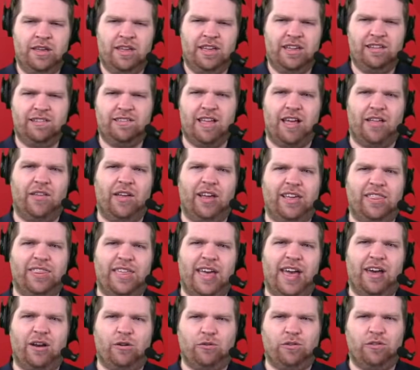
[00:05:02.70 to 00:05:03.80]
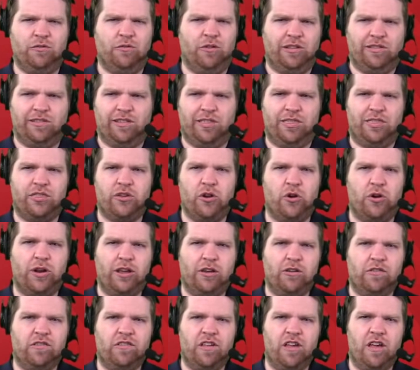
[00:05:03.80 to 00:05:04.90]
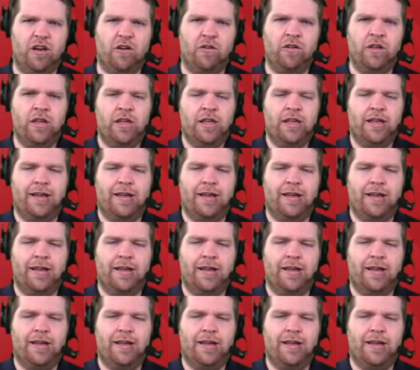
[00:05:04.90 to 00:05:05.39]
he's not like that. What is he, 30 or so?